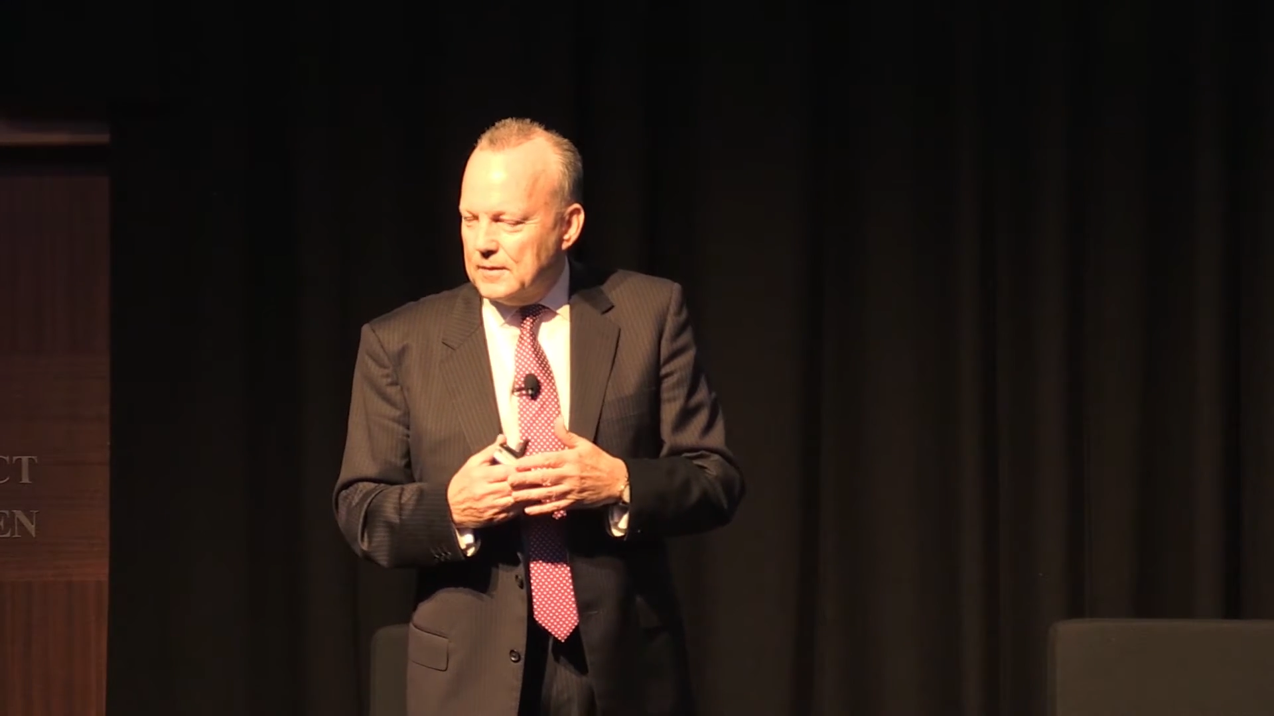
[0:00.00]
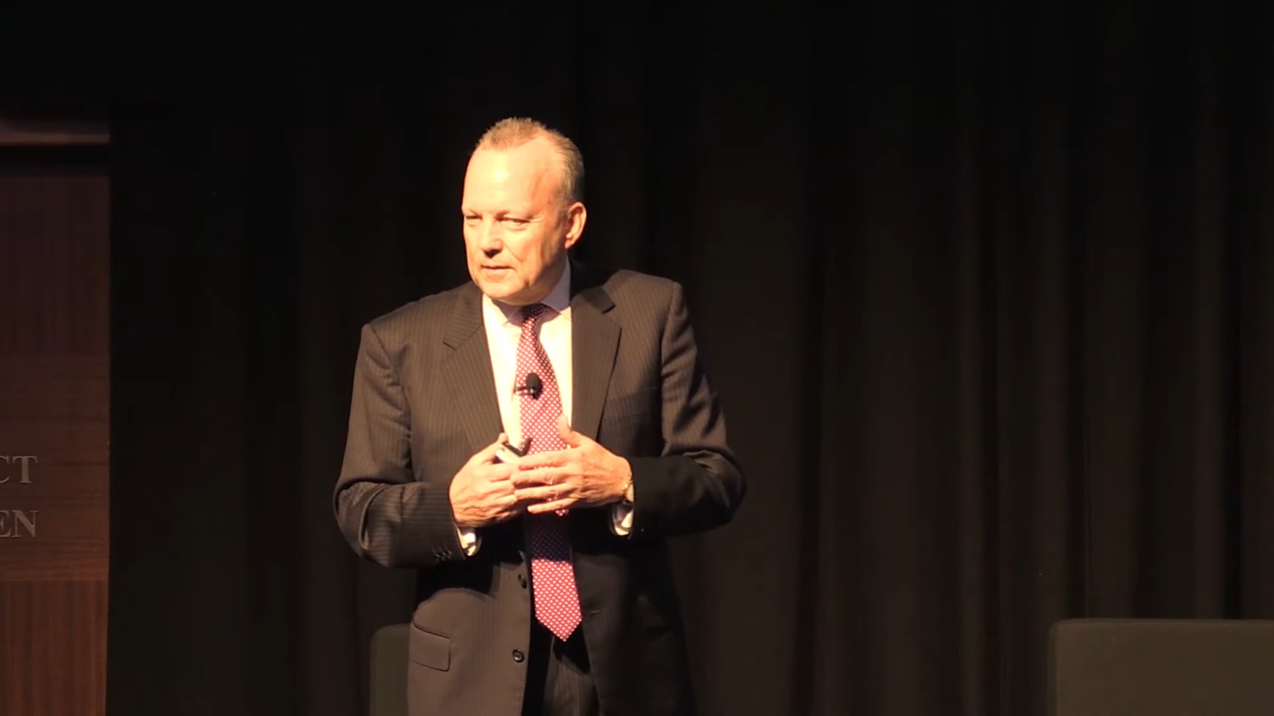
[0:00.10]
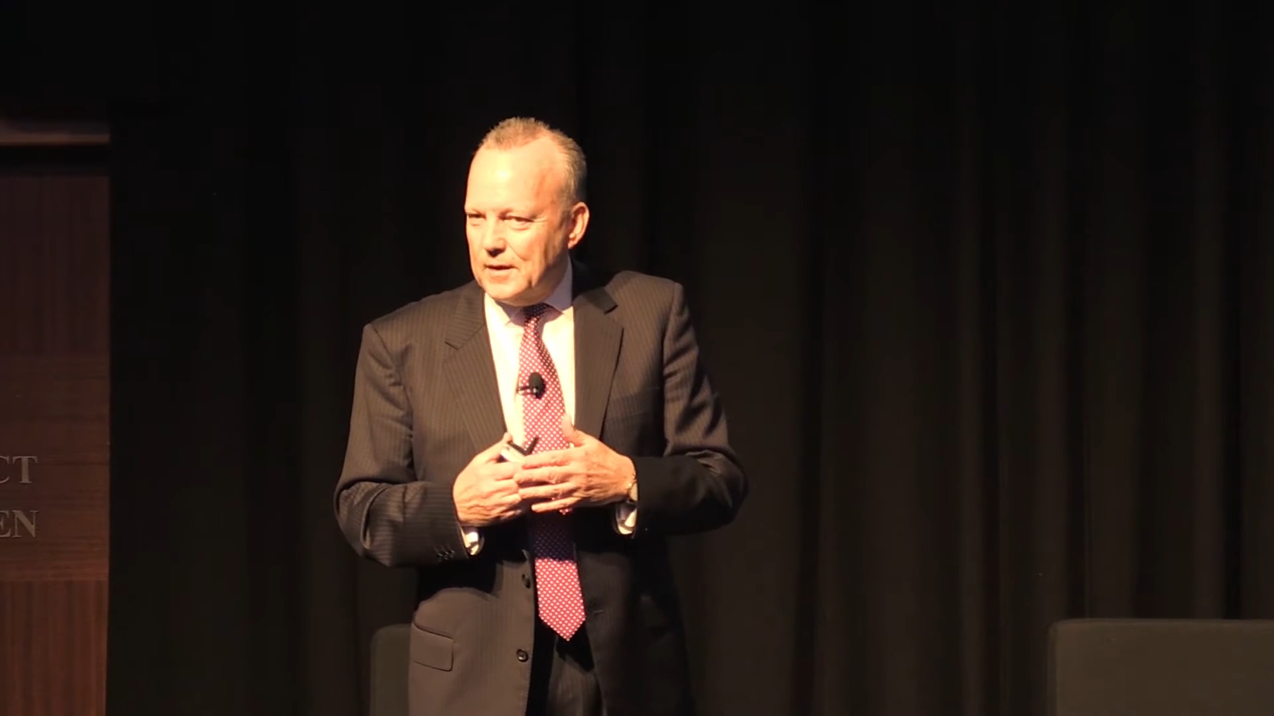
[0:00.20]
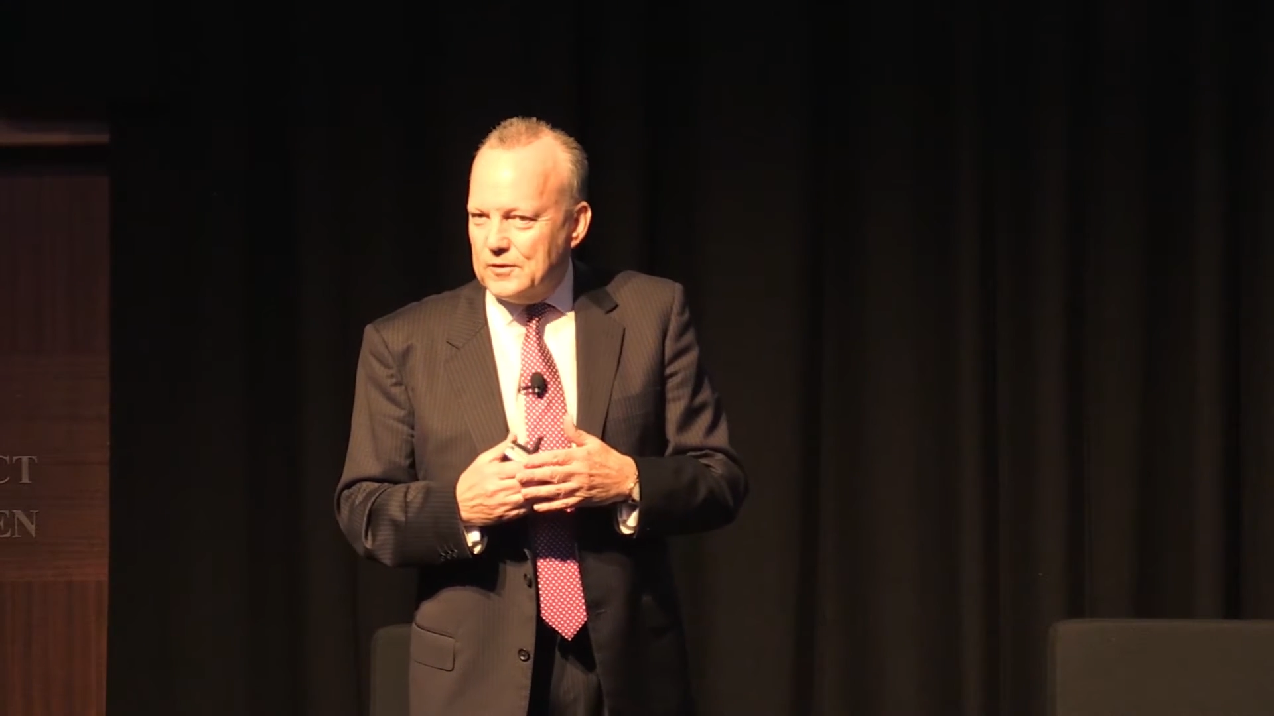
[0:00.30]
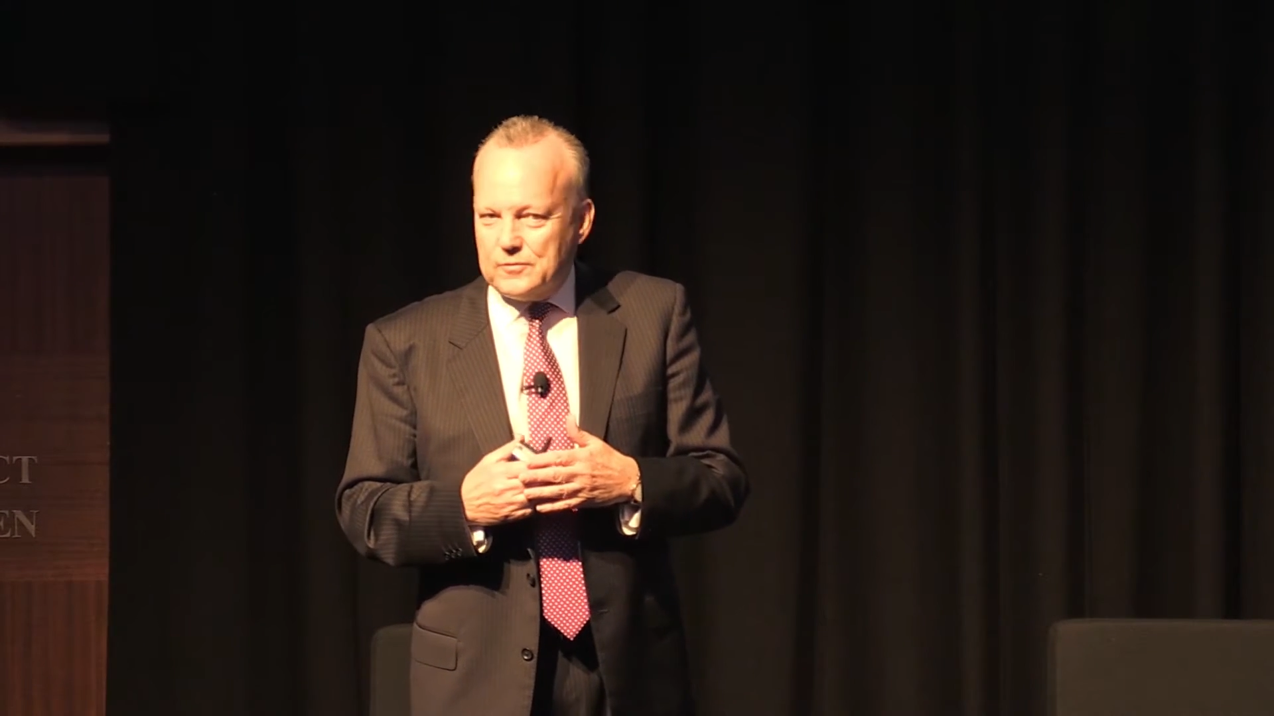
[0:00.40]

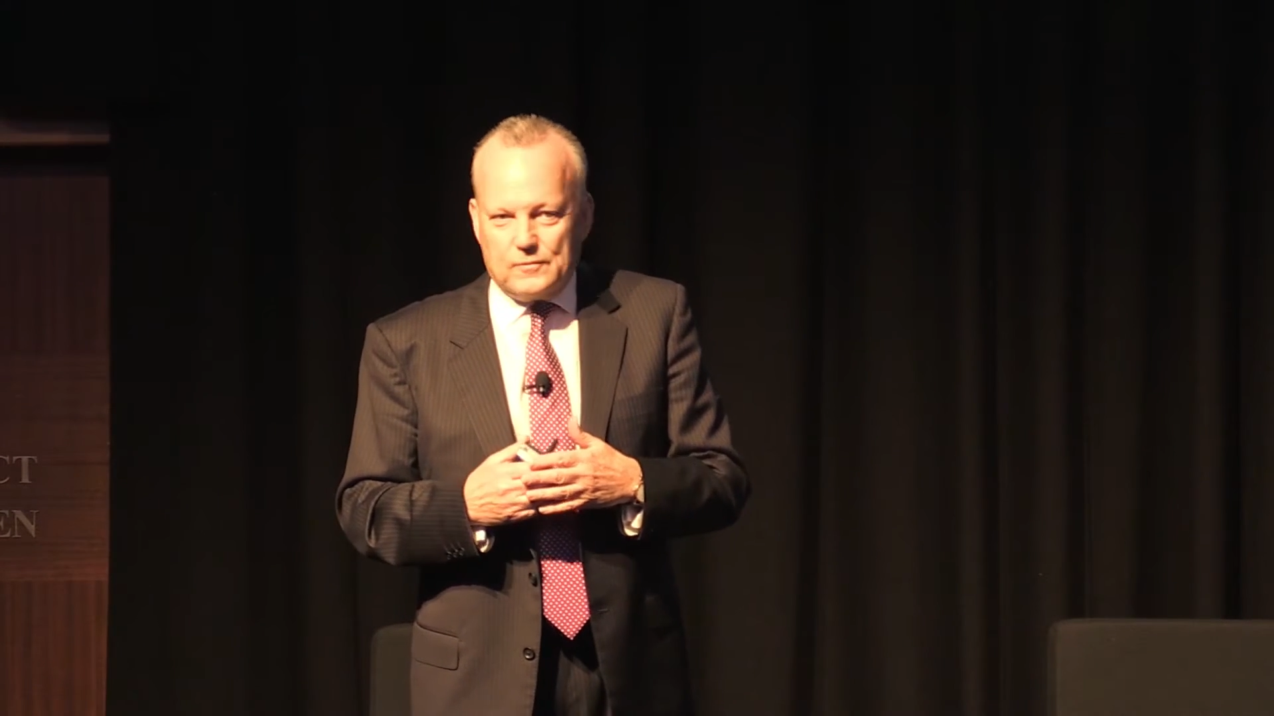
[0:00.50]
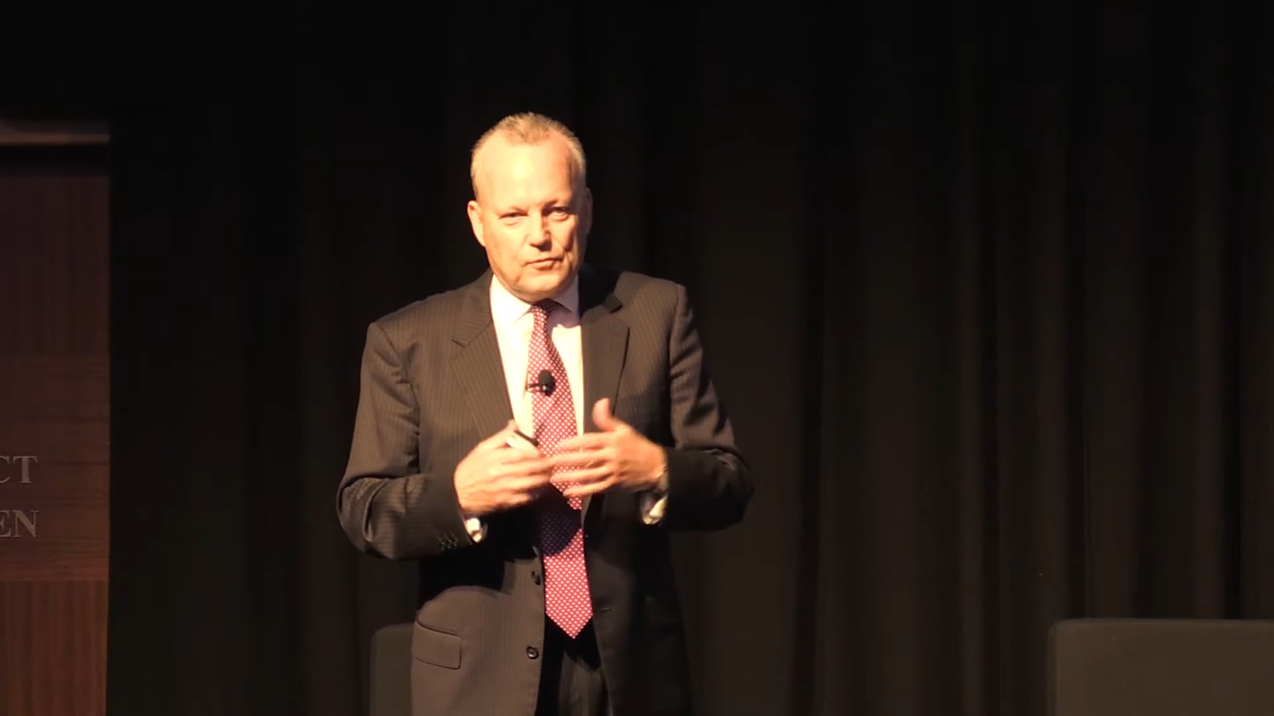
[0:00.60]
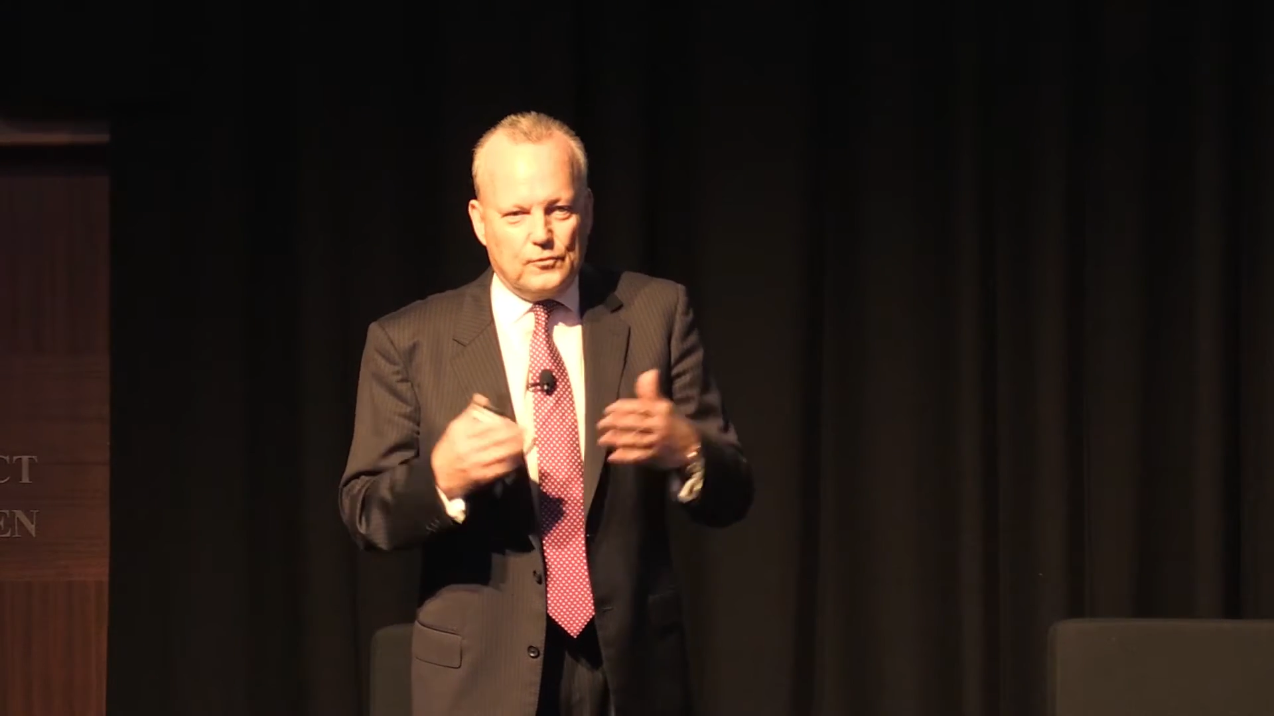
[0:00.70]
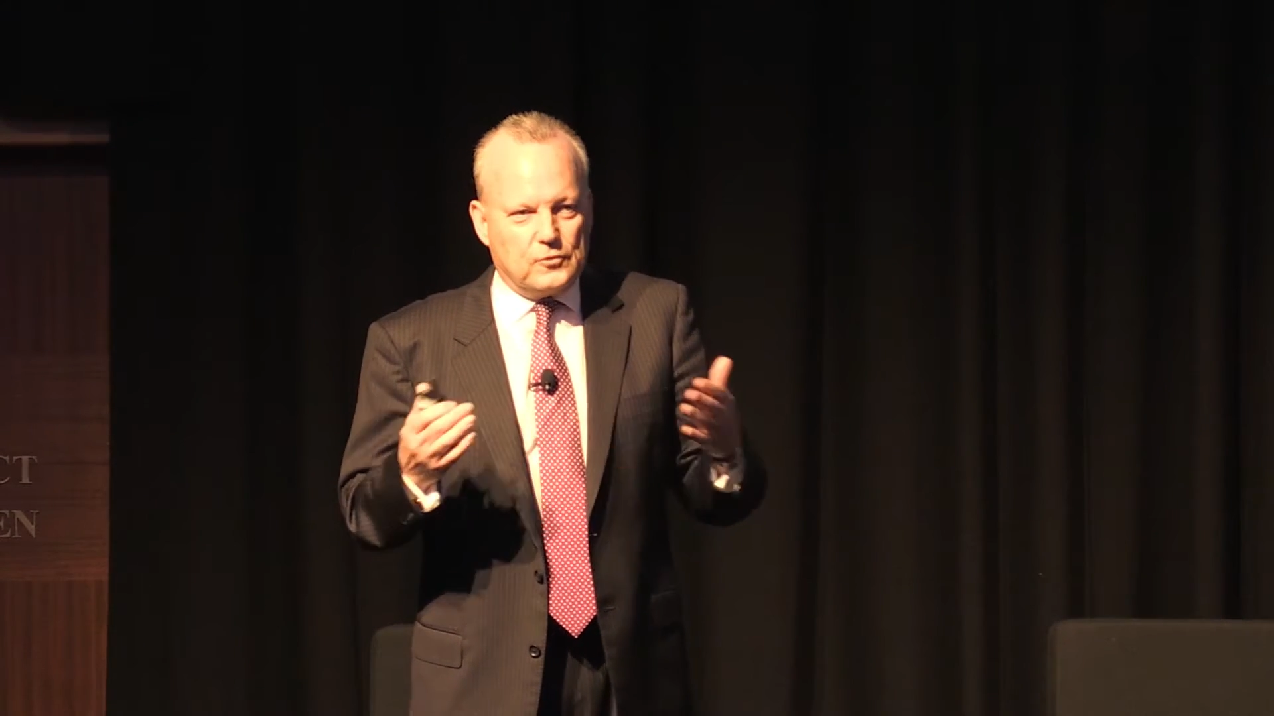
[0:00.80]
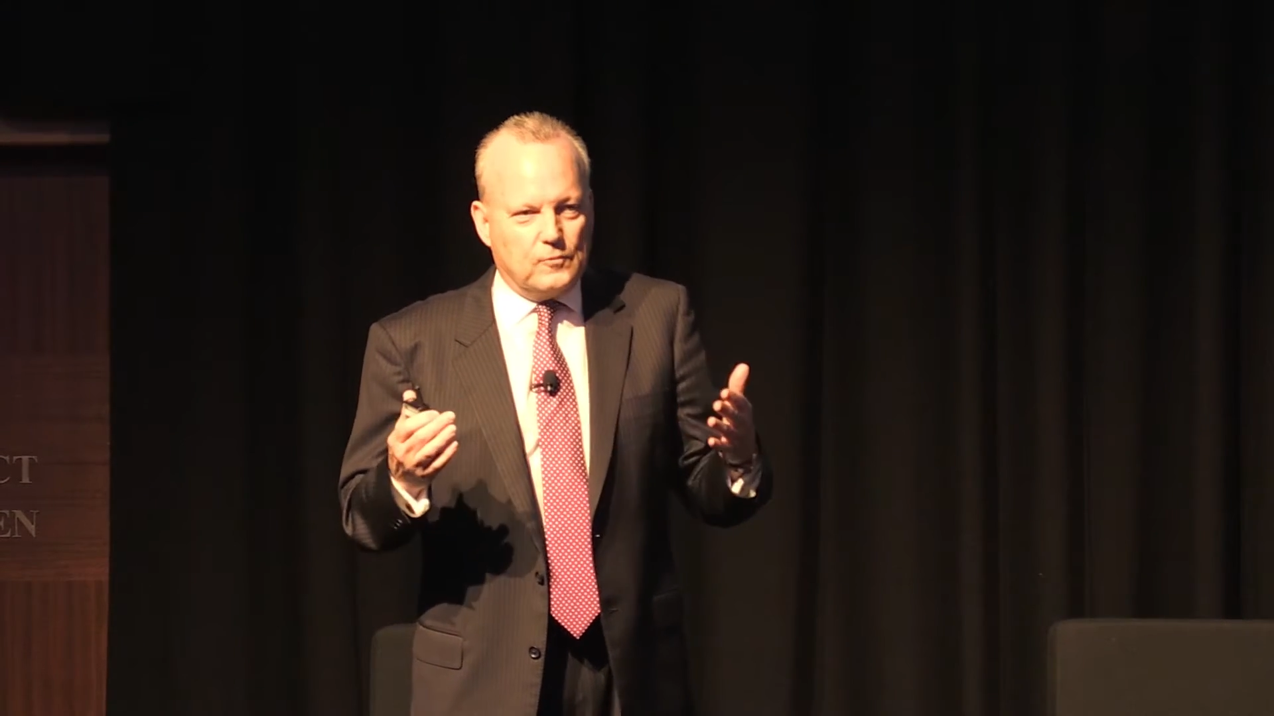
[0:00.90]
The answer, of
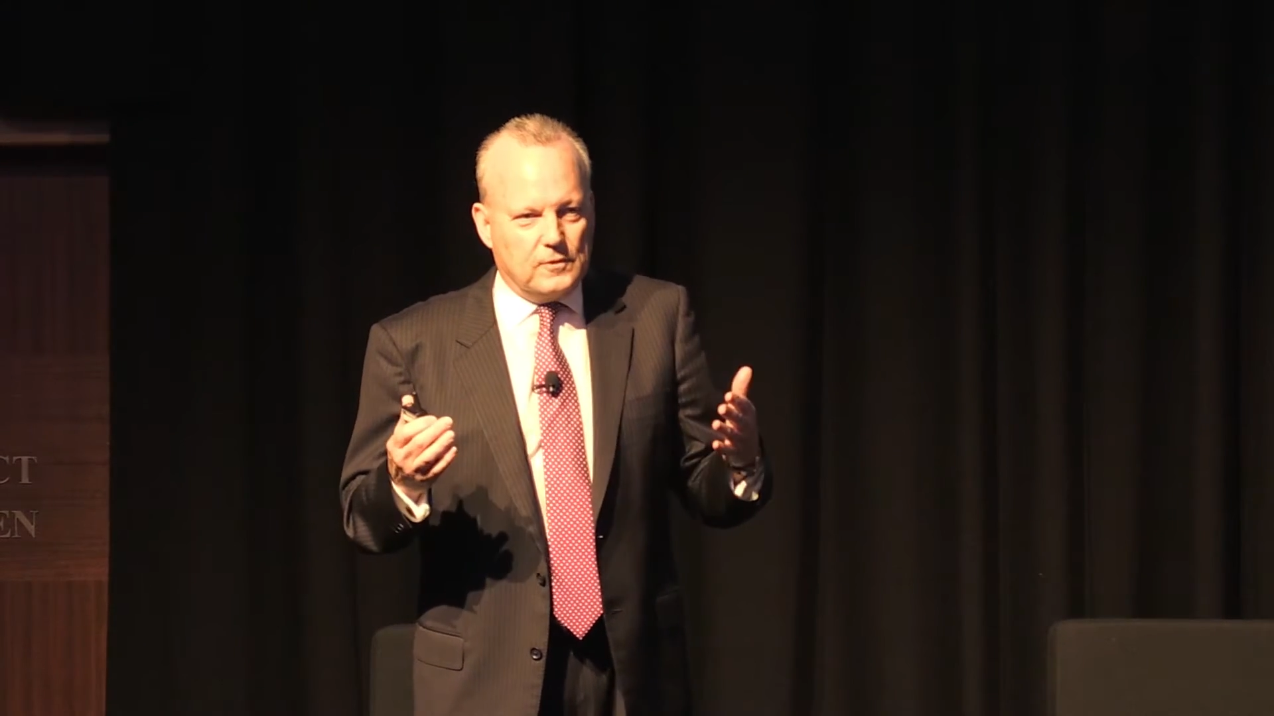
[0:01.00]
course,